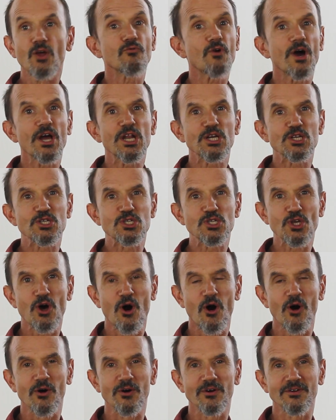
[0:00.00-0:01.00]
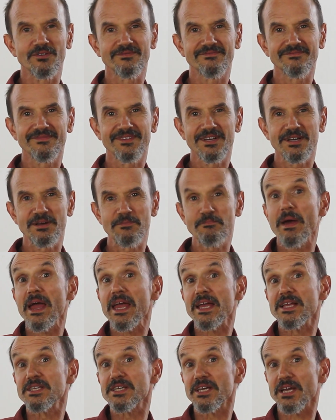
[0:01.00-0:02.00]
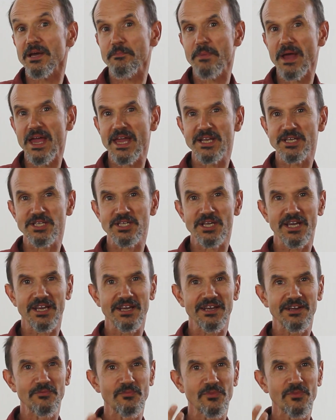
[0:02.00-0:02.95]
writing a song, painting a painting,